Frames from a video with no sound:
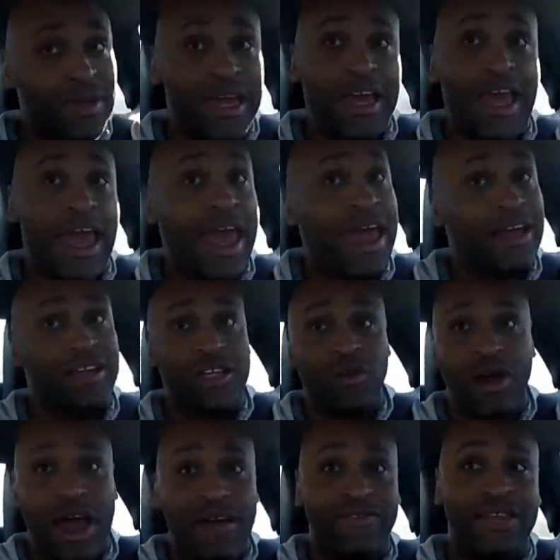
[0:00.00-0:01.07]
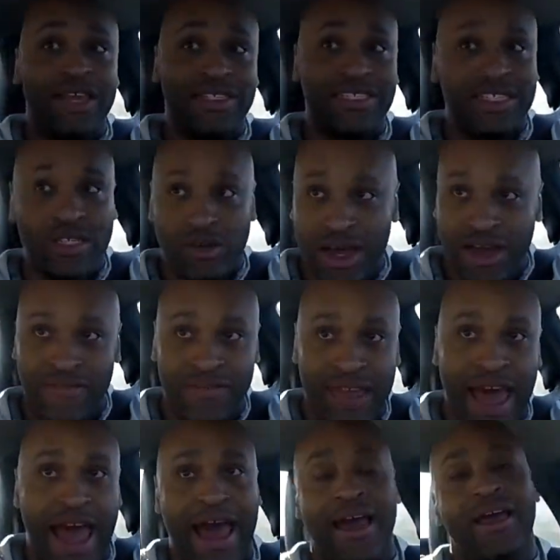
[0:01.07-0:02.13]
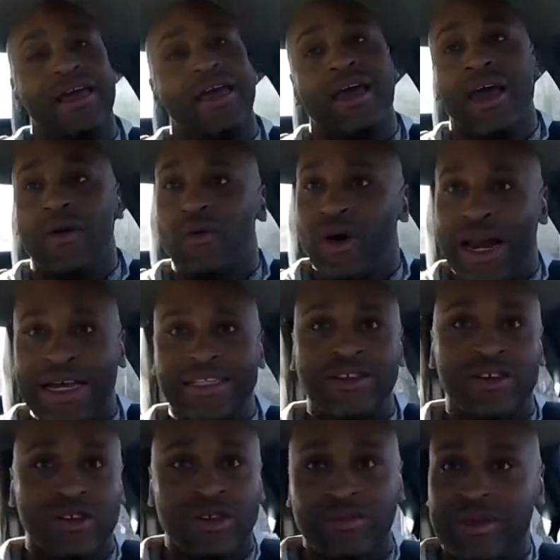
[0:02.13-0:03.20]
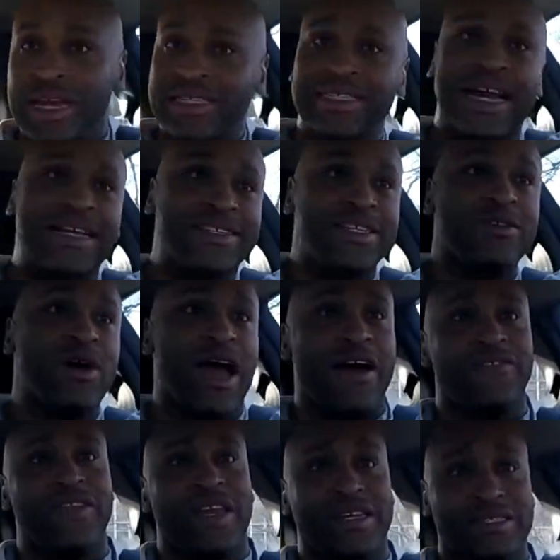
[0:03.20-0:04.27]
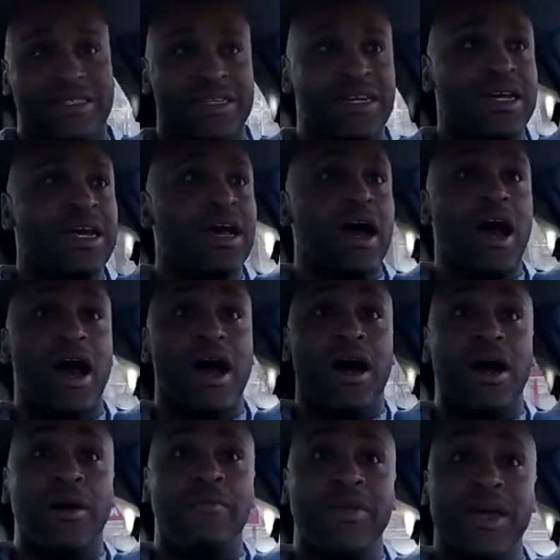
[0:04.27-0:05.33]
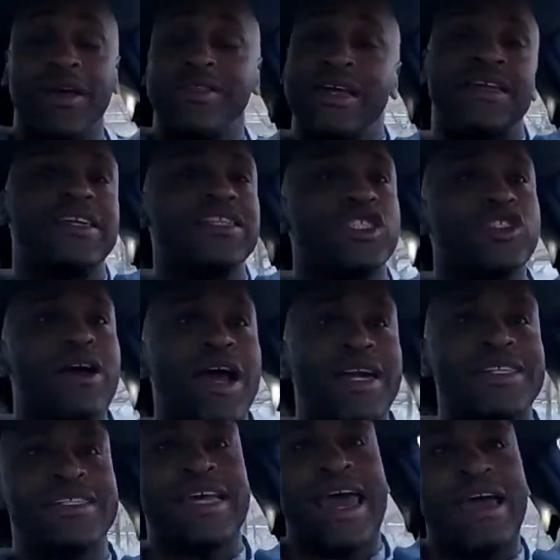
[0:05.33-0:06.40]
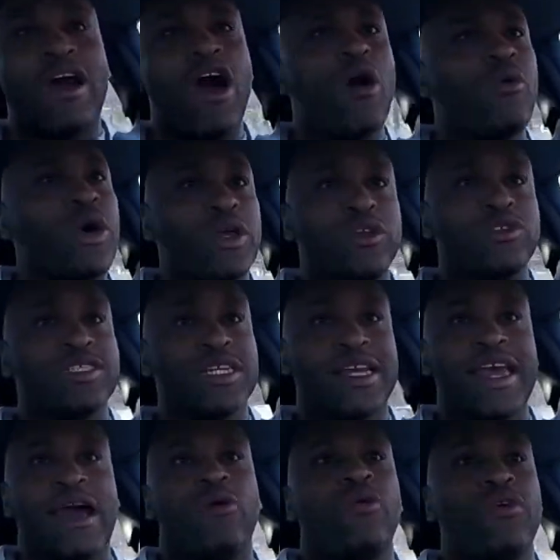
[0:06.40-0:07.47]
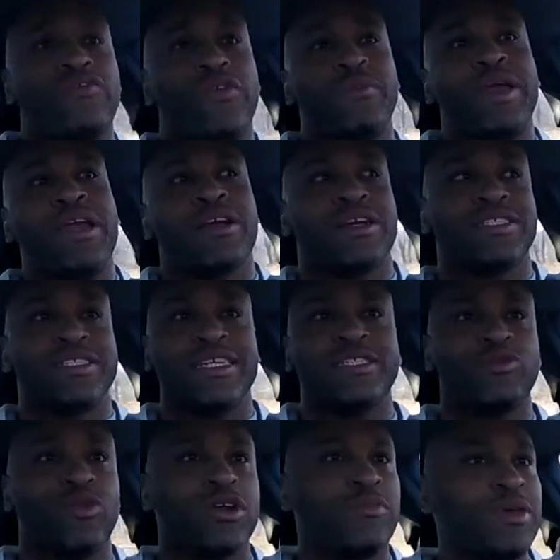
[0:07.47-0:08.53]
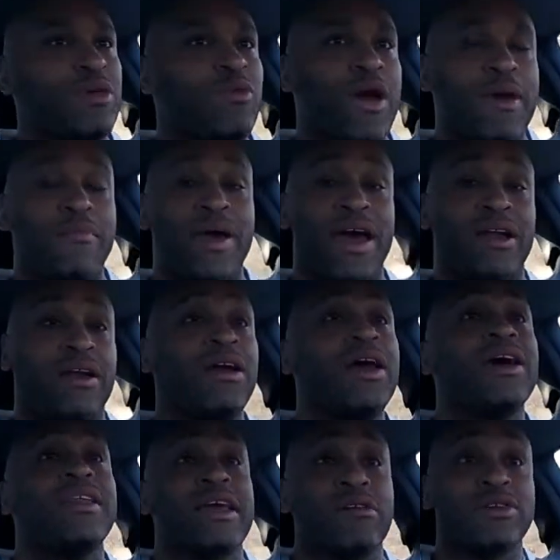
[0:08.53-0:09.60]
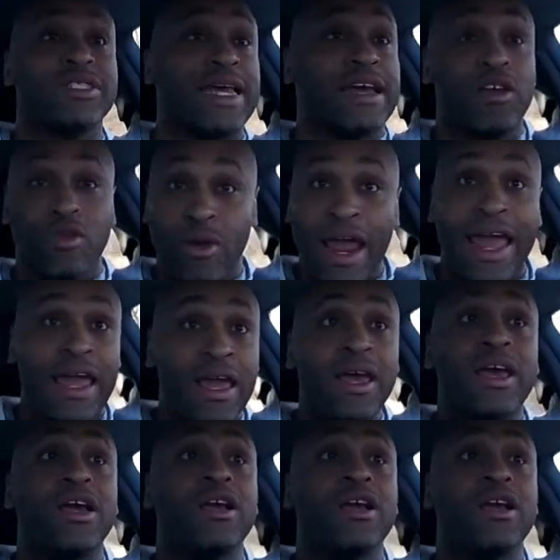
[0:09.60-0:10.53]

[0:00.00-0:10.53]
me, hey, do you have this? Do you have that? And when I told them, yes, I do have this, um, they didn't try to say, oh, well, you should get one from here because this one will be way better. They were saying, great,